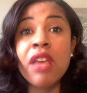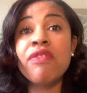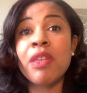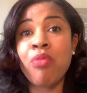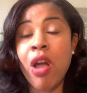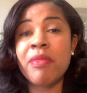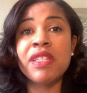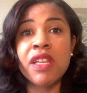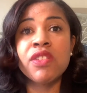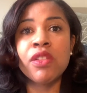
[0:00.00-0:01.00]
of the
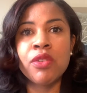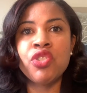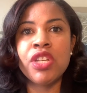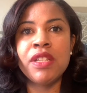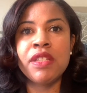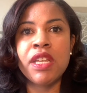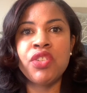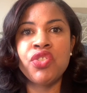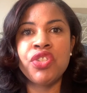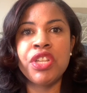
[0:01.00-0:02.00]
promising solutions
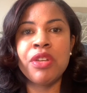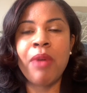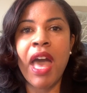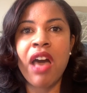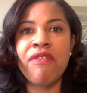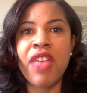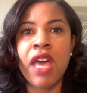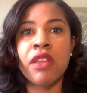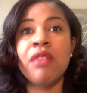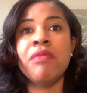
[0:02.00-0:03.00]
is to have
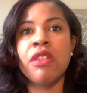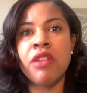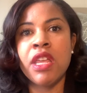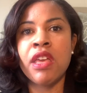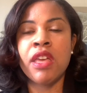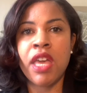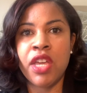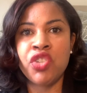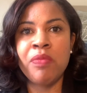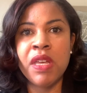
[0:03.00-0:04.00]
that community
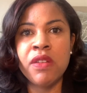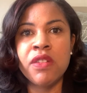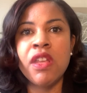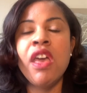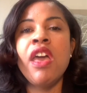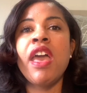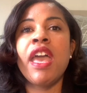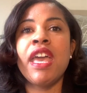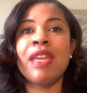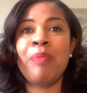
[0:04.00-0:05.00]
engagement
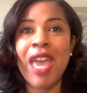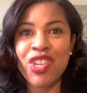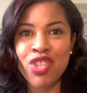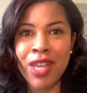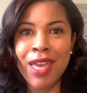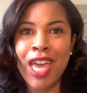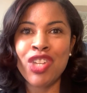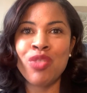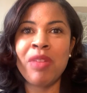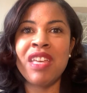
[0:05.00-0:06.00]
and patient
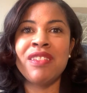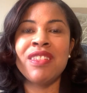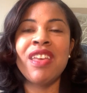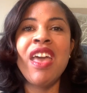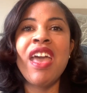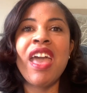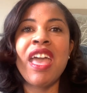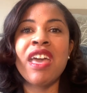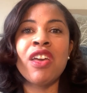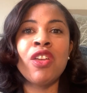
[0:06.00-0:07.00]
engagement
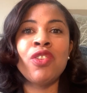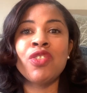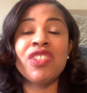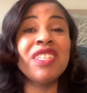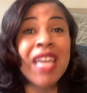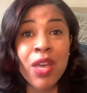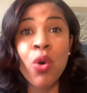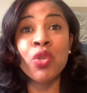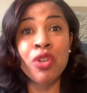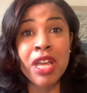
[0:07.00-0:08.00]
and
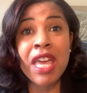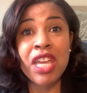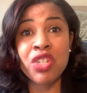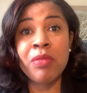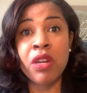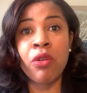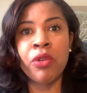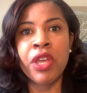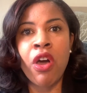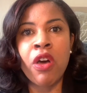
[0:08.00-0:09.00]
stakeholder engagement
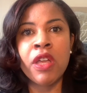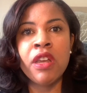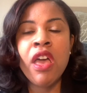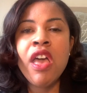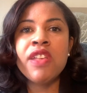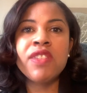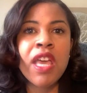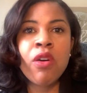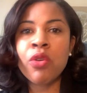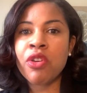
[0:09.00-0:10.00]
early on.
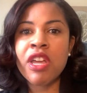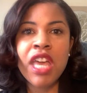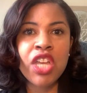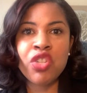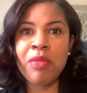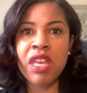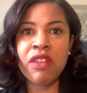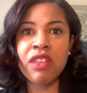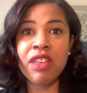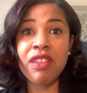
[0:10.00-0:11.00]
Stakeholder
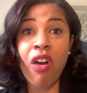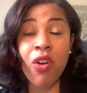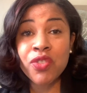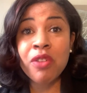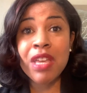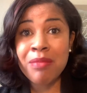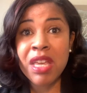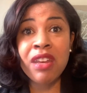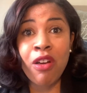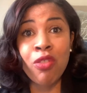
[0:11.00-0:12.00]
engagement also can
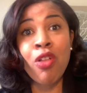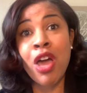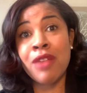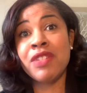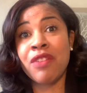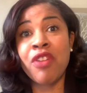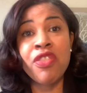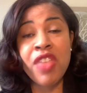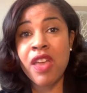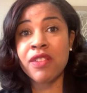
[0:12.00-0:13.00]
mean a lot of
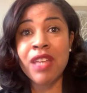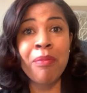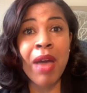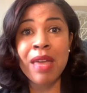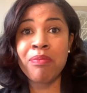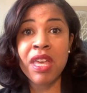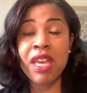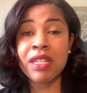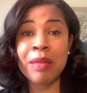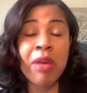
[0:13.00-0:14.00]
different things. That might
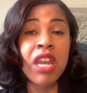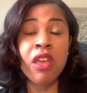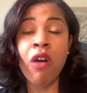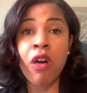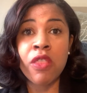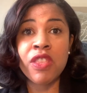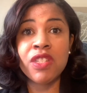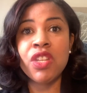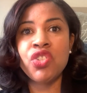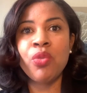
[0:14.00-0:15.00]
be, depending on the
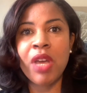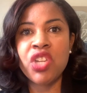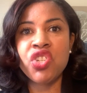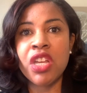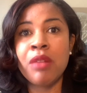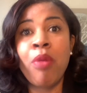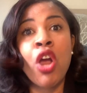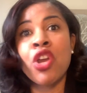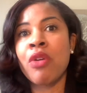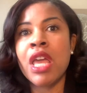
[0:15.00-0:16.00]
situation,
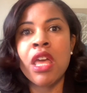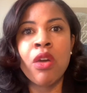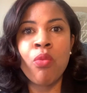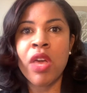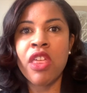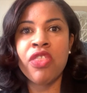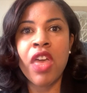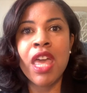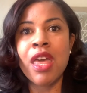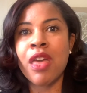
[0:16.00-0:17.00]
partnering with
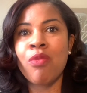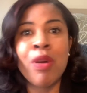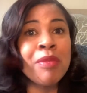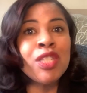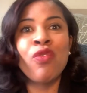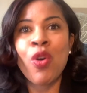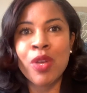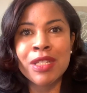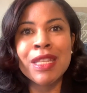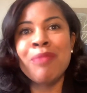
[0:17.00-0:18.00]
a women's
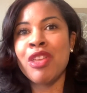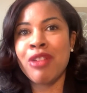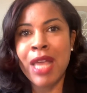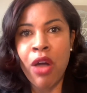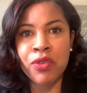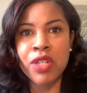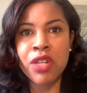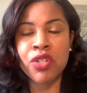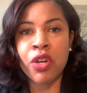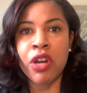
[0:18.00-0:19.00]
focused community health
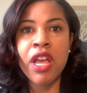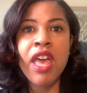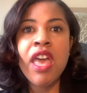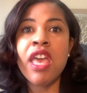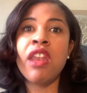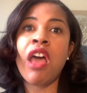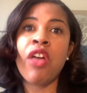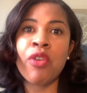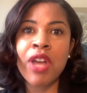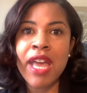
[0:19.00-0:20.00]
center. In
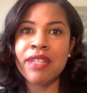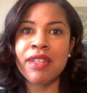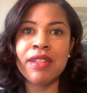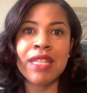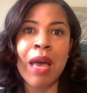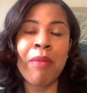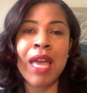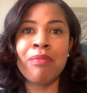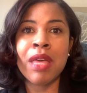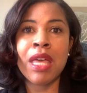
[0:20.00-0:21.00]
other cases, that
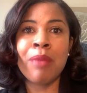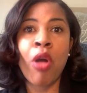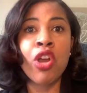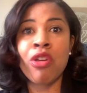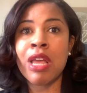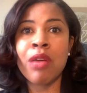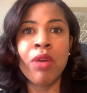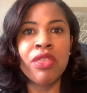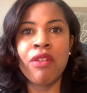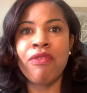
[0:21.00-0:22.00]
might be partnering
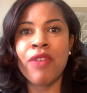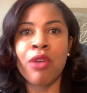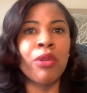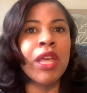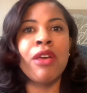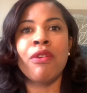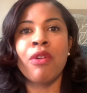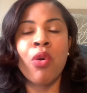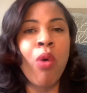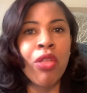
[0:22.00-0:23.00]
with a federally
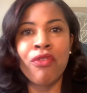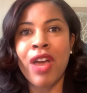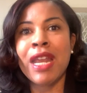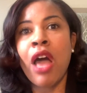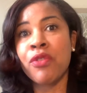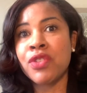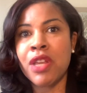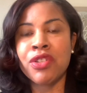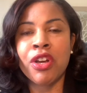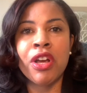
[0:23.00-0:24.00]
qualified health
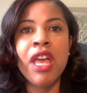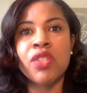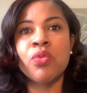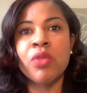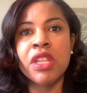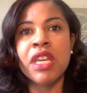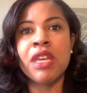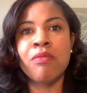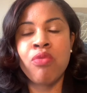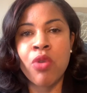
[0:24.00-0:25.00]
center. It's really
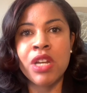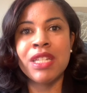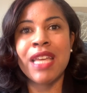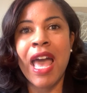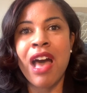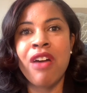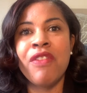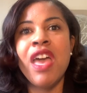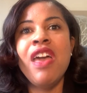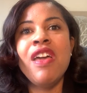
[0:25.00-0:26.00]
important to have
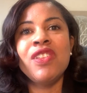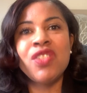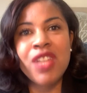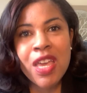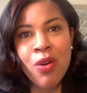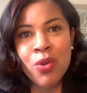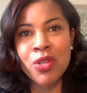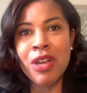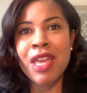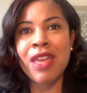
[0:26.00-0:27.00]

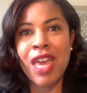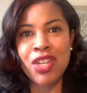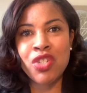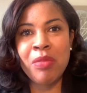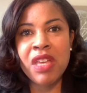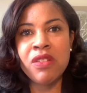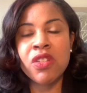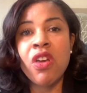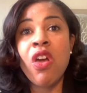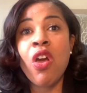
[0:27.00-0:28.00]
stakeholder
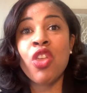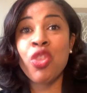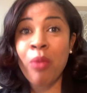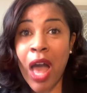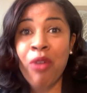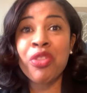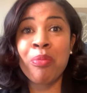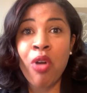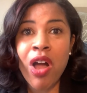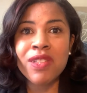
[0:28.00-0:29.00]
engagement throughout the
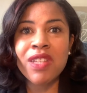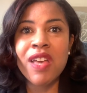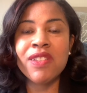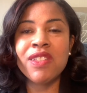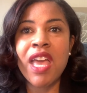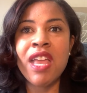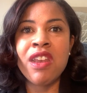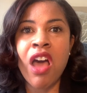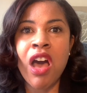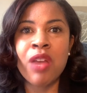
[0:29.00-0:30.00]
process and
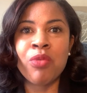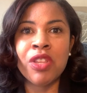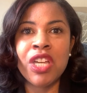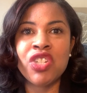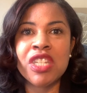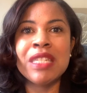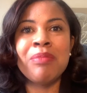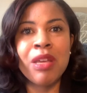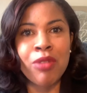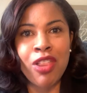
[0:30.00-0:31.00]
not really just to
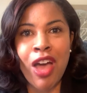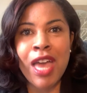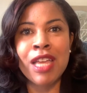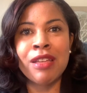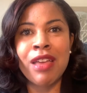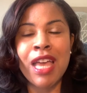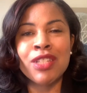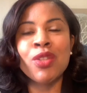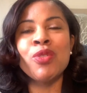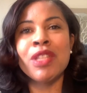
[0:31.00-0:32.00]
be relying
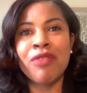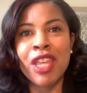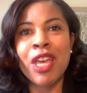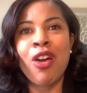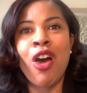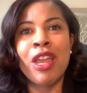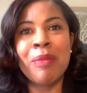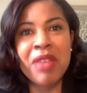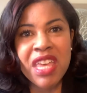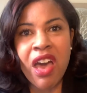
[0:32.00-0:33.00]
exclusively on a
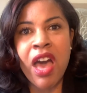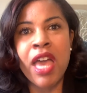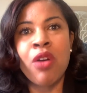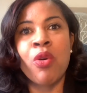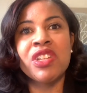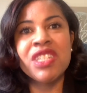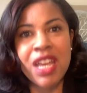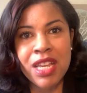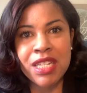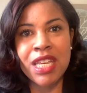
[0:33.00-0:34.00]
PI or a
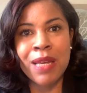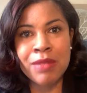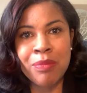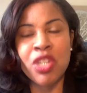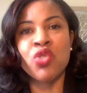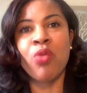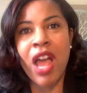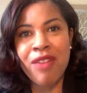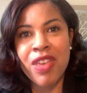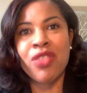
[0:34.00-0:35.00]
study team to be
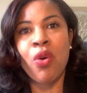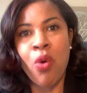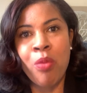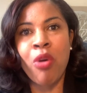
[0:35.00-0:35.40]
driving the whole